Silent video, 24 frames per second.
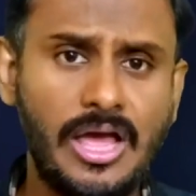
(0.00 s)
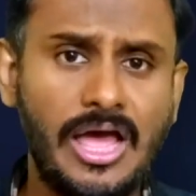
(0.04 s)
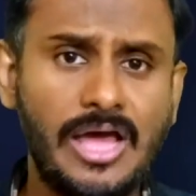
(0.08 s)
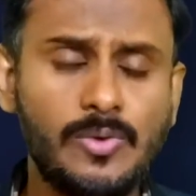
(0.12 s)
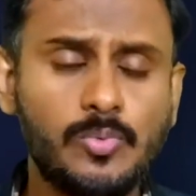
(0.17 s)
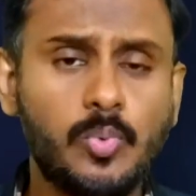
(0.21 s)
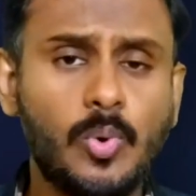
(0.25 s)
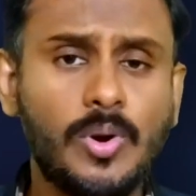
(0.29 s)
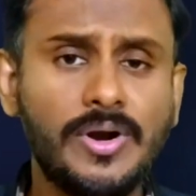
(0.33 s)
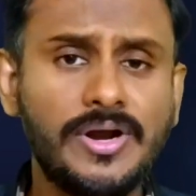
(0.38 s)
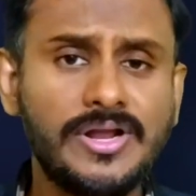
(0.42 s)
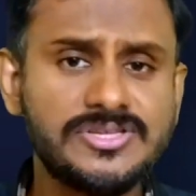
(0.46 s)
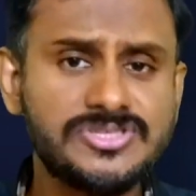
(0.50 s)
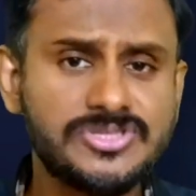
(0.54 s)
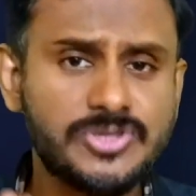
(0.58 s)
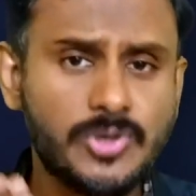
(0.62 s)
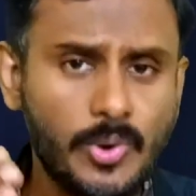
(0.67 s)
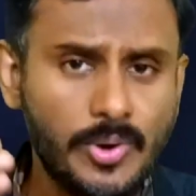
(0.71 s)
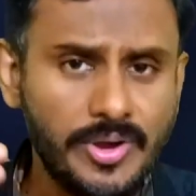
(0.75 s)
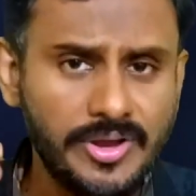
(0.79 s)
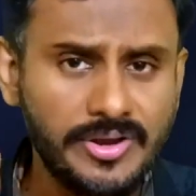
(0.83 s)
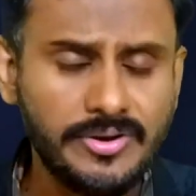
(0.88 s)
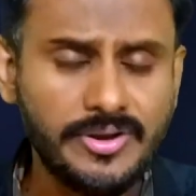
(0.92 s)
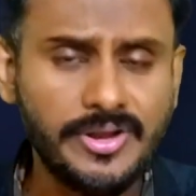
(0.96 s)
and one is
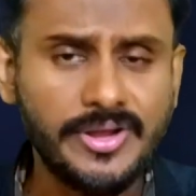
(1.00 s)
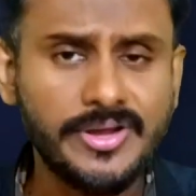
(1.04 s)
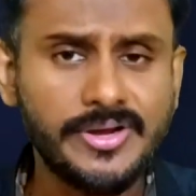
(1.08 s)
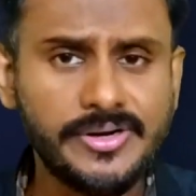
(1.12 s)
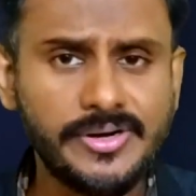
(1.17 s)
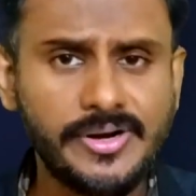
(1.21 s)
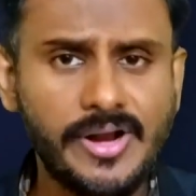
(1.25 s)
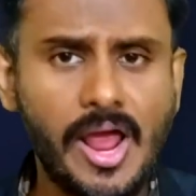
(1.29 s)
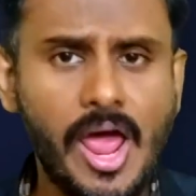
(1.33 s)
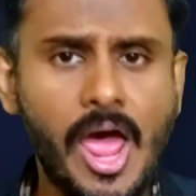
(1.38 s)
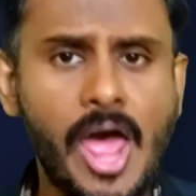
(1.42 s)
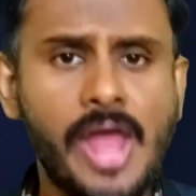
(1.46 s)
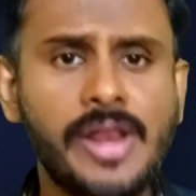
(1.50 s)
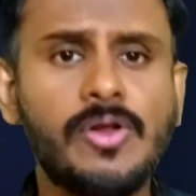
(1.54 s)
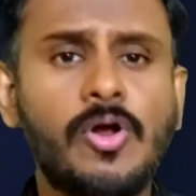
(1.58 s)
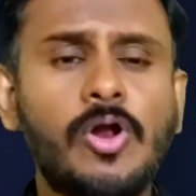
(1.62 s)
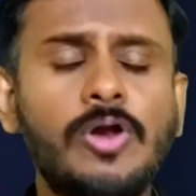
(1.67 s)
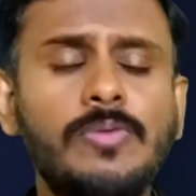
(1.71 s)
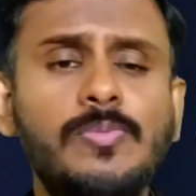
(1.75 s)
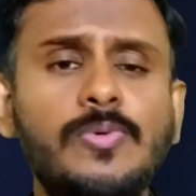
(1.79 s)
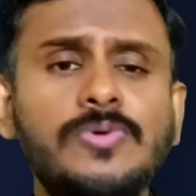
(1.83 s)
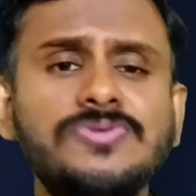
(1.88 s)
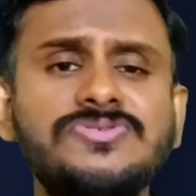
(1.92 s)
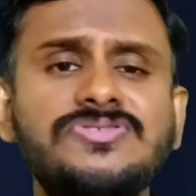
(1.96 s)
going near and
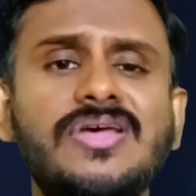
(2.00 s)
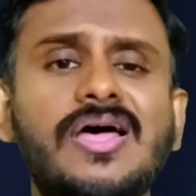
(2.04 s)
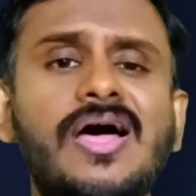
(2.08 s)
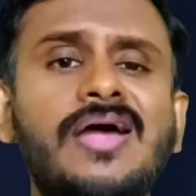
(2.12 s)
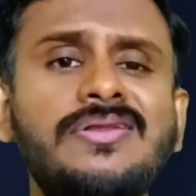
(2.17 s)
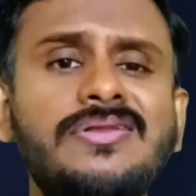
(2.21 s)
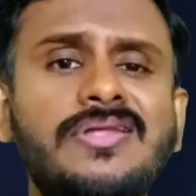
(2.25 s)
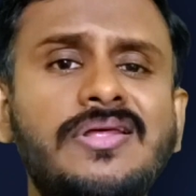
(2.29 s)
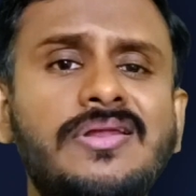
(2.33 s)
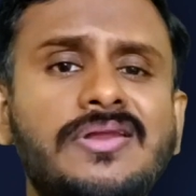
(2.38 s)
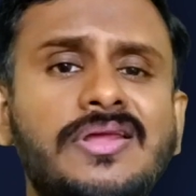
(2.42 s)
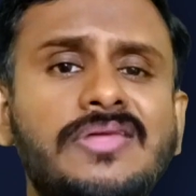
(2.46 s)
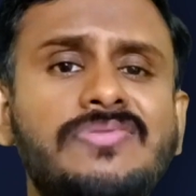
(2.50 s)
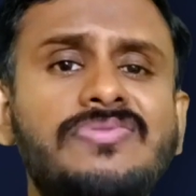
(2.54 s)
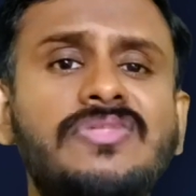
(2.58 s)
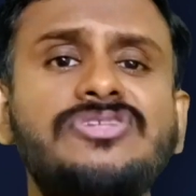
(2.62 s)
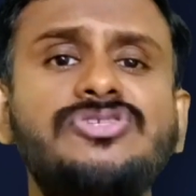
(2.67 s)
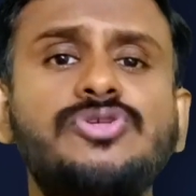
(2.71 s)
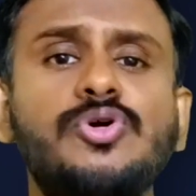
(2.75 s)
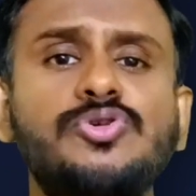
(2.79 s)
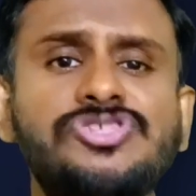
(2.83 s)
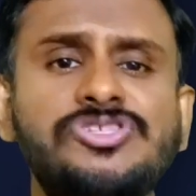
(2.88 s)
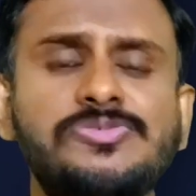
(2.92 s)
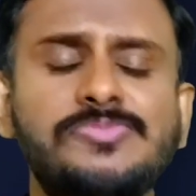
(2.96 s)
almost underneath the
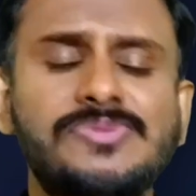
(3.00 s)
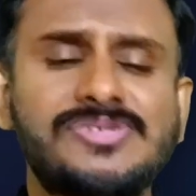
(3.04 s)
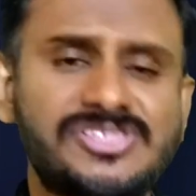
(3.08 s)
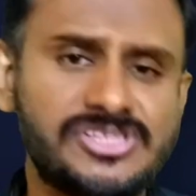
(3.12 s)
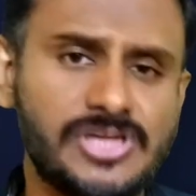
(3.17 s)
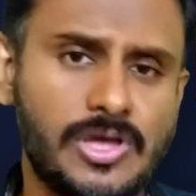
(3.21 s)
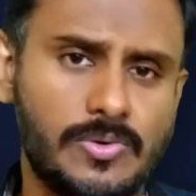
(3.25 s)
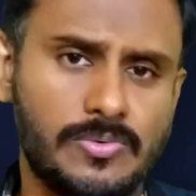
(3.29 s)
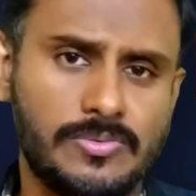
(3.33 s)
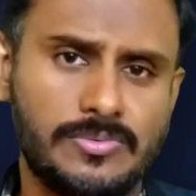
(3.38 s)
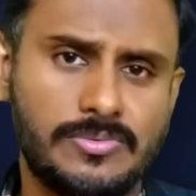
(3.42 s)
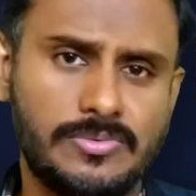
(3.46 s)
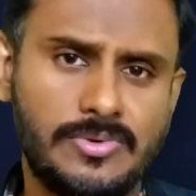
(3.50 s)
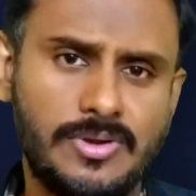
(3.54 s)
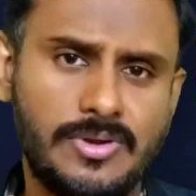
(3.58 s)
Joshimath town.